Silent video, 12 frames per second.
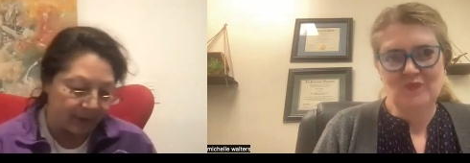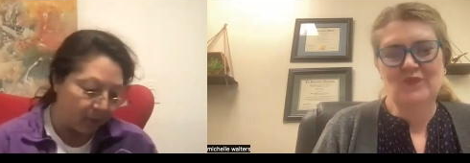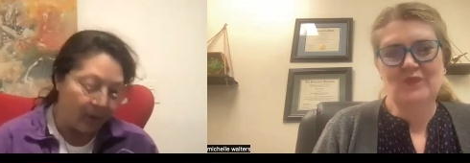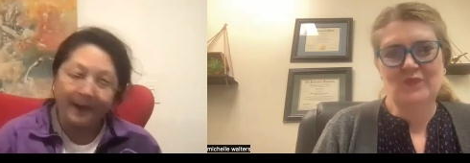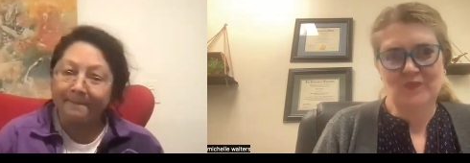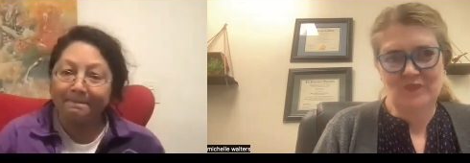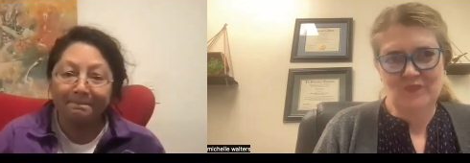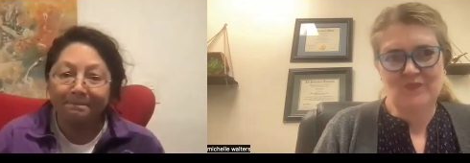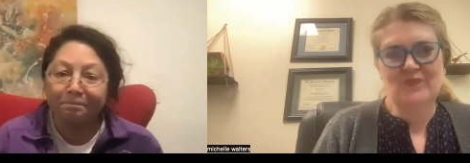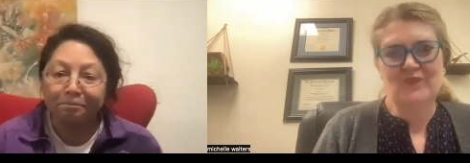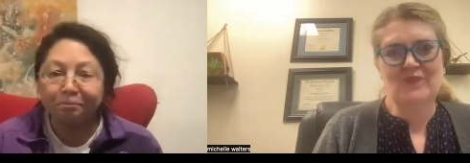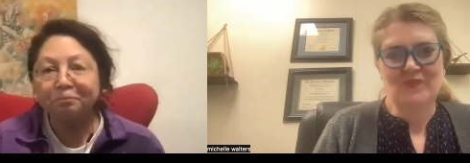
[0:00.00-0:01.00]
Speaker 1: them on their way.
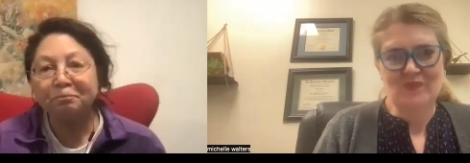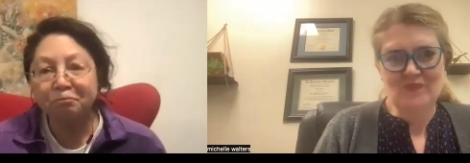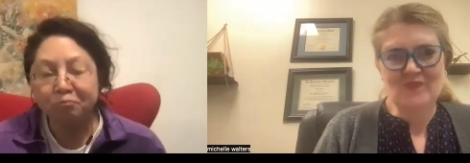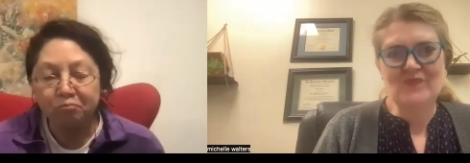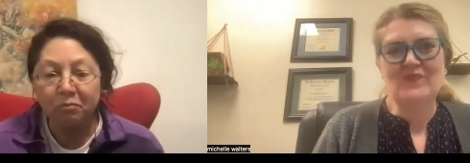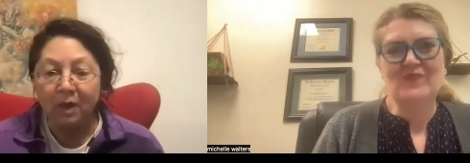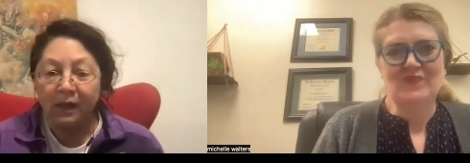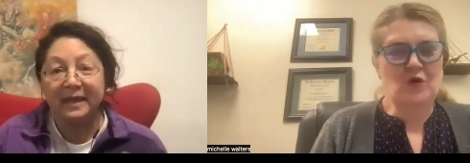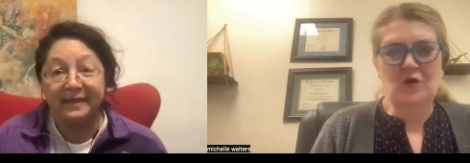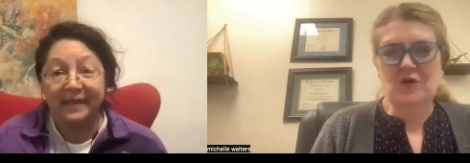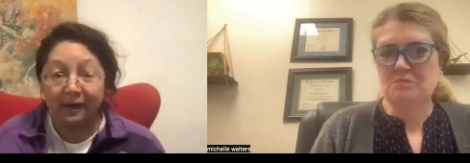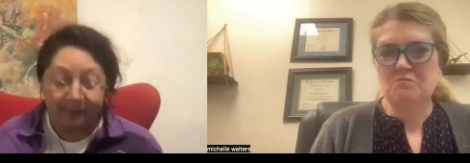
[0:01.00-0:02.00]

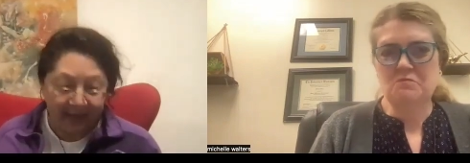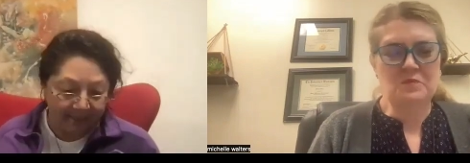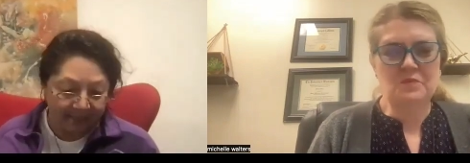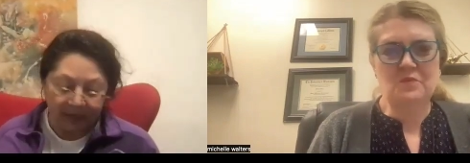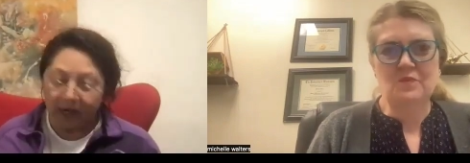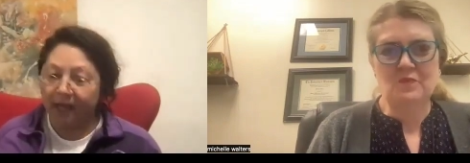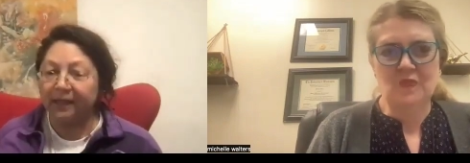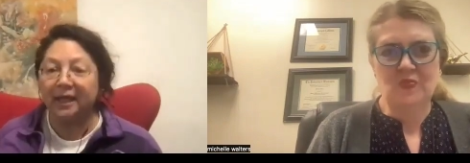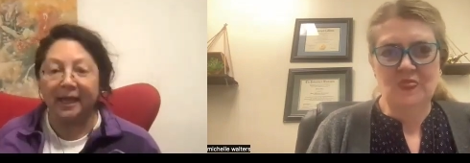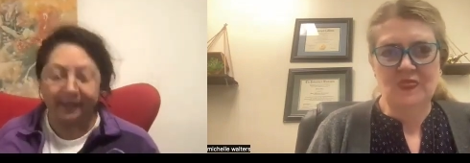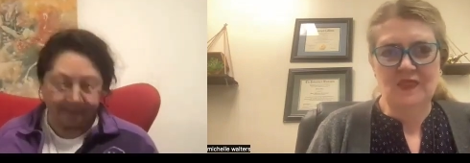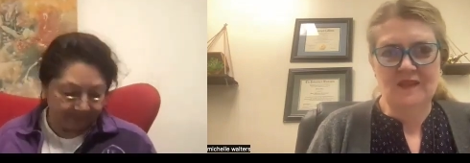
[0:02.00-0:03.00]
And that'll be happening
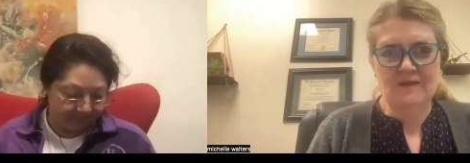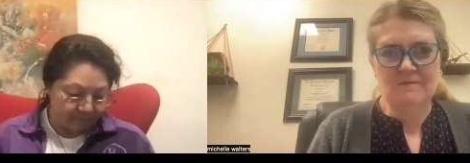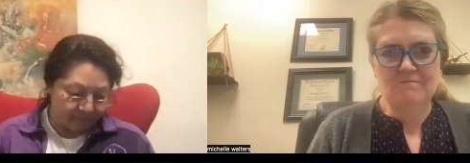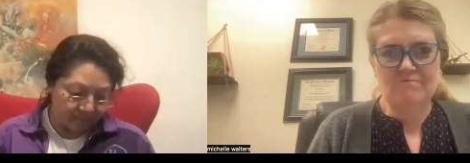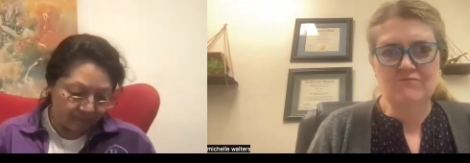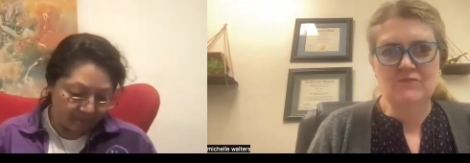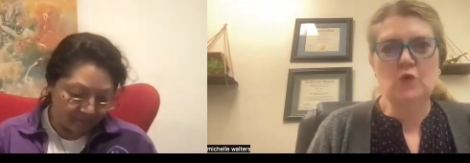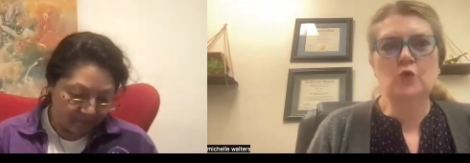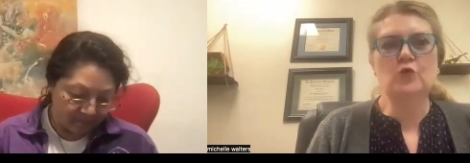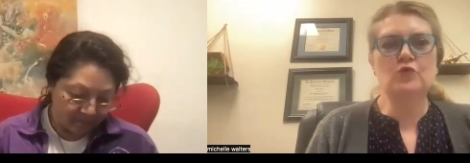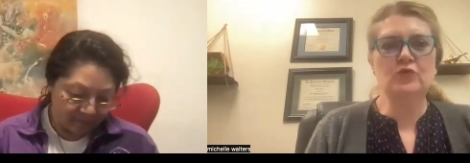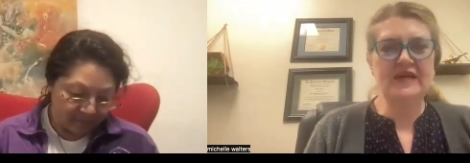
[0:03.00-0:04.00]
online.
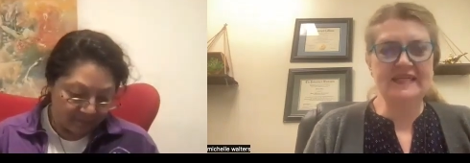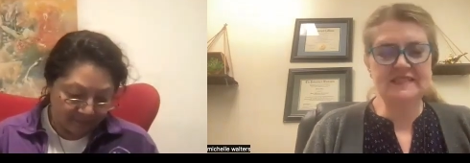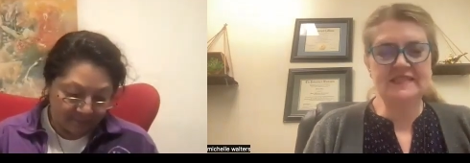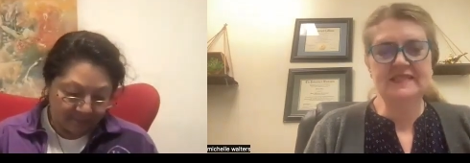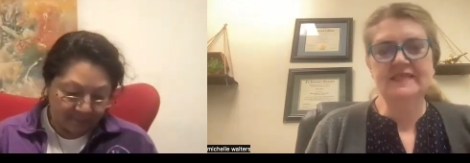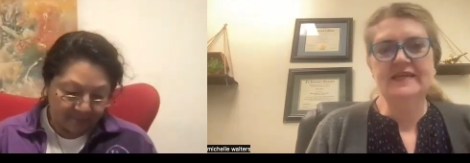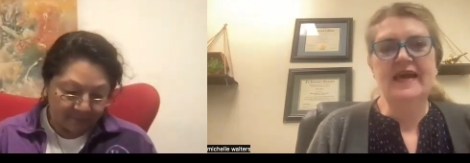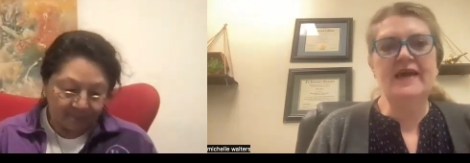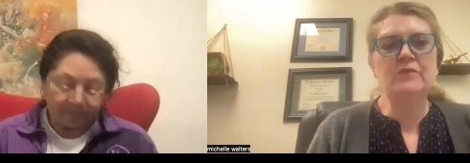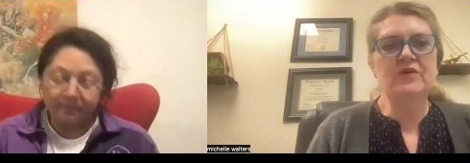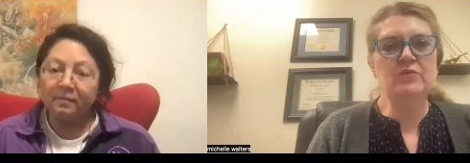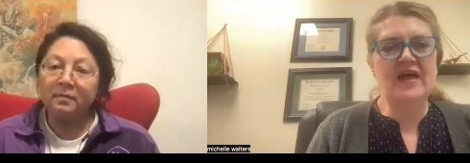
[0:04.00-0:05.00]
Speaker 2: Great.
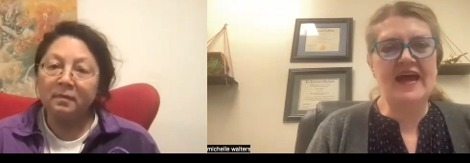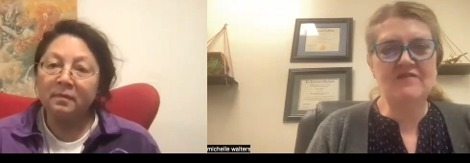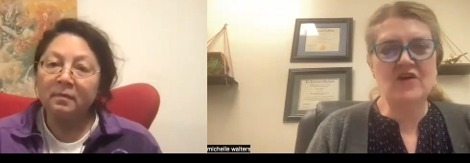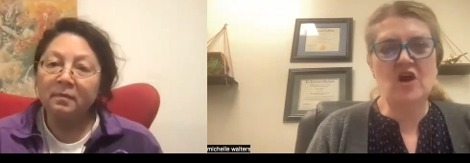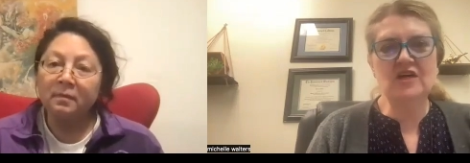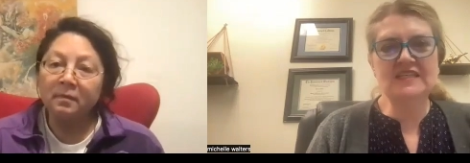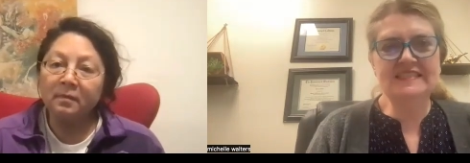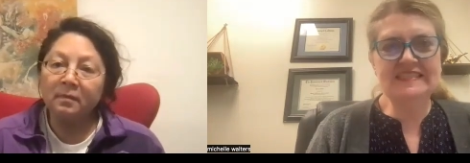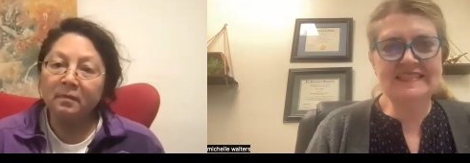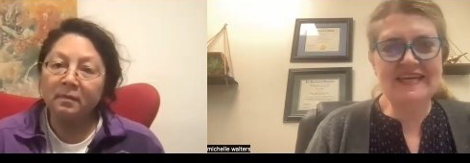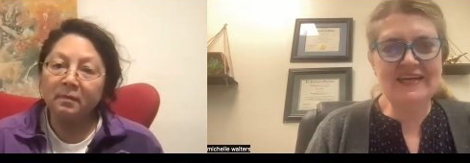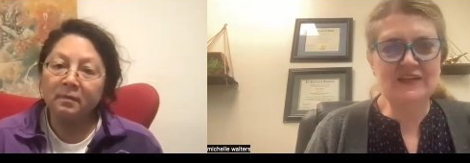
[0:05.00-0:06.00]
And we will have our
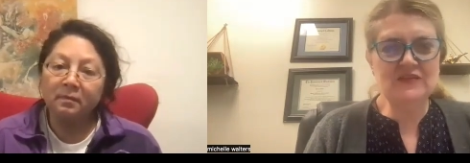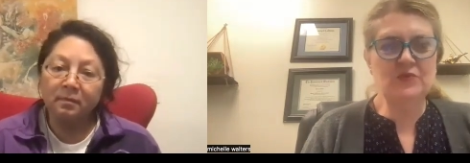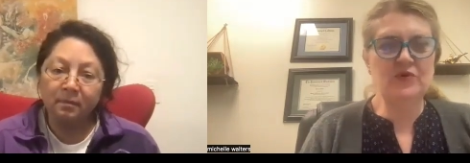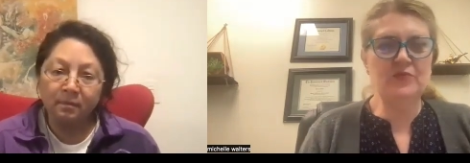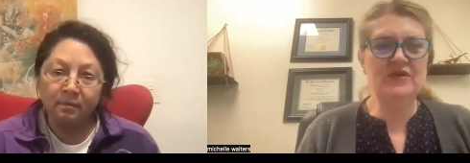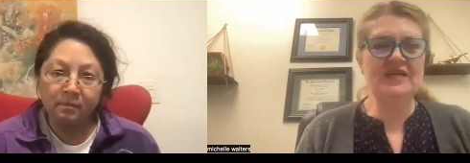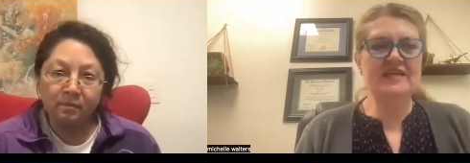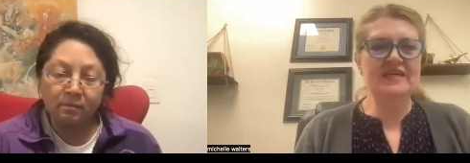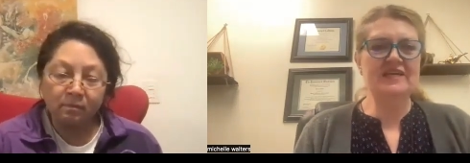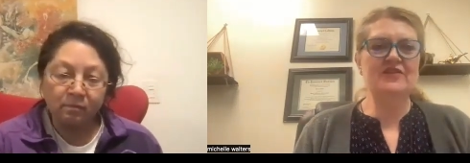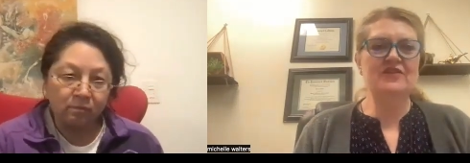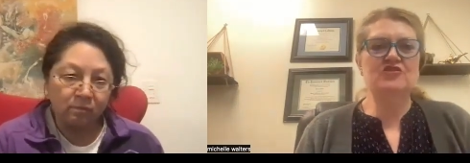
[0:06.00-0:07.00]
details will
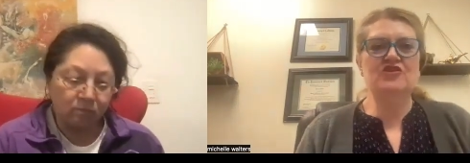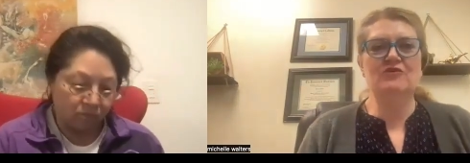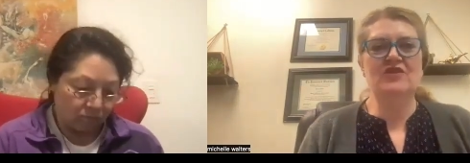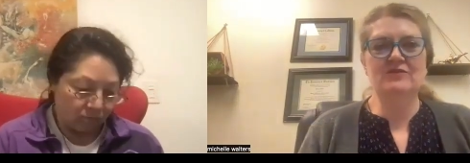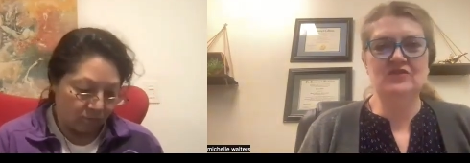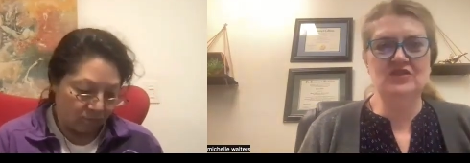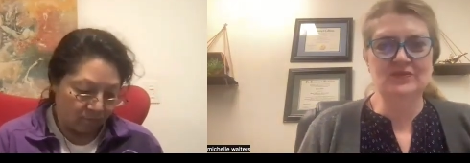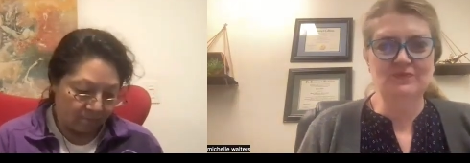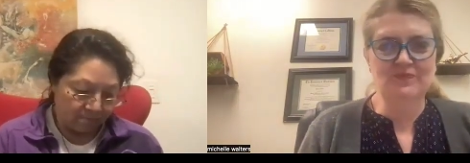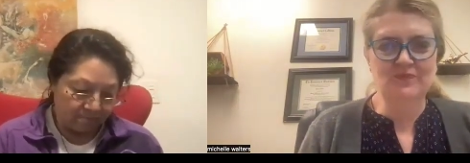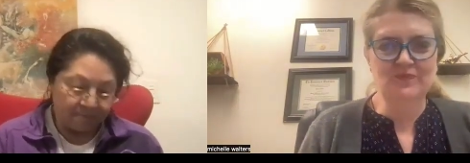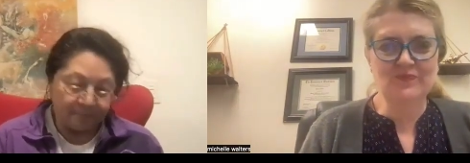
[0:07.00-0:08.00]
be in the show
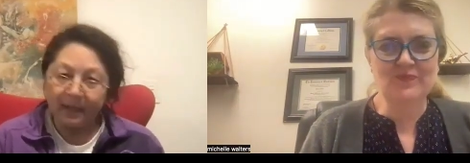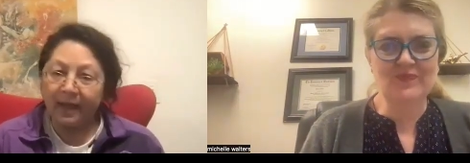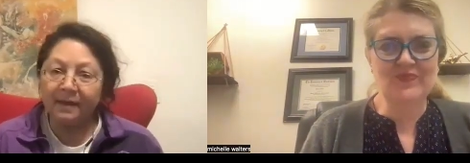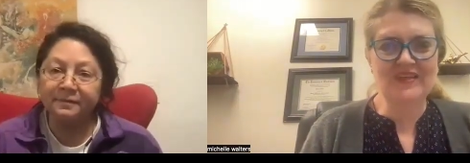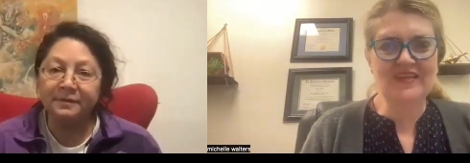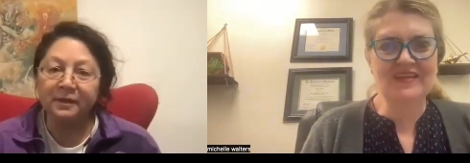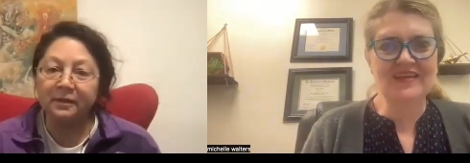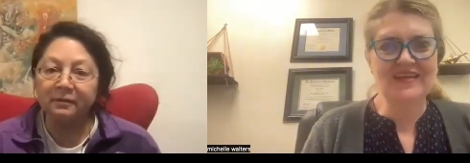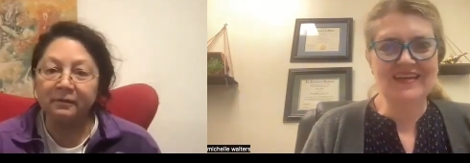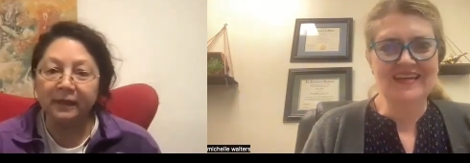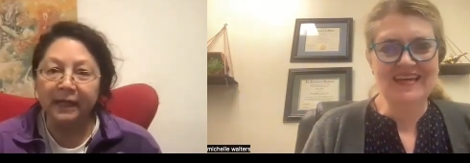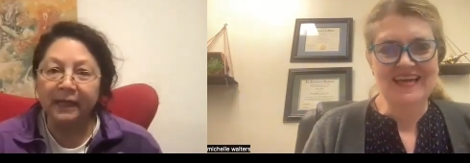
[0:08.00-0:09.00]
notes.
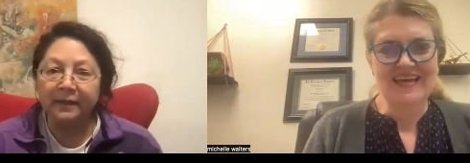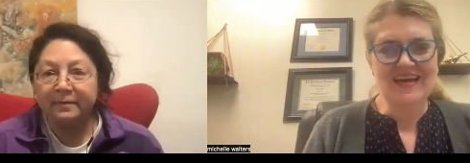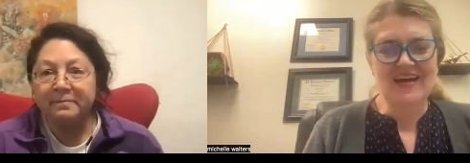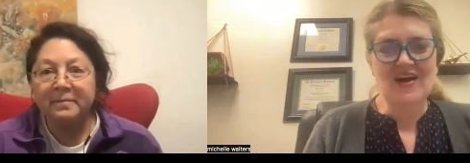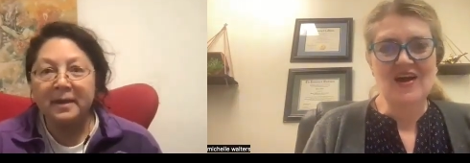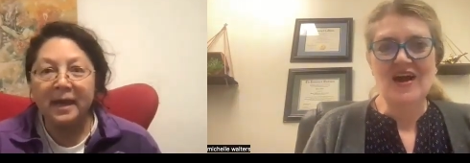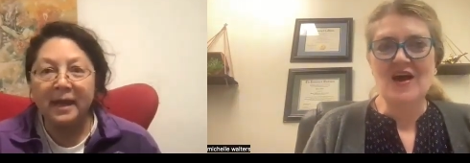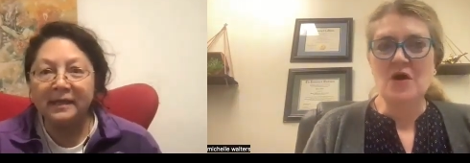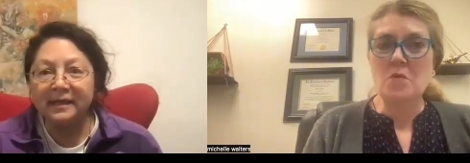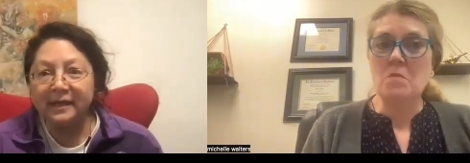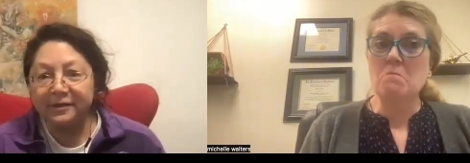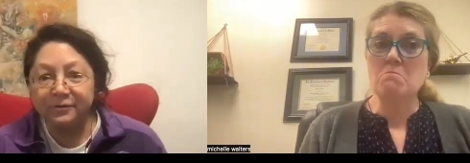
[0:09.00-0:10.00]
Absolutely.
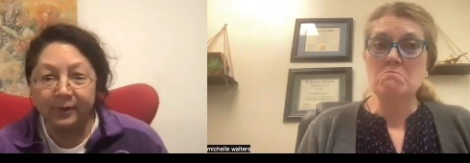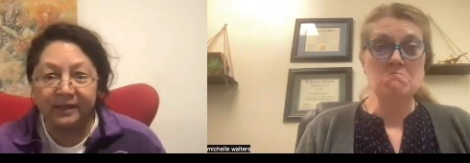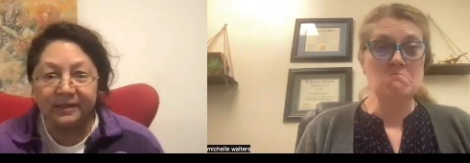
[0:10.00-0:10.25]
Anything else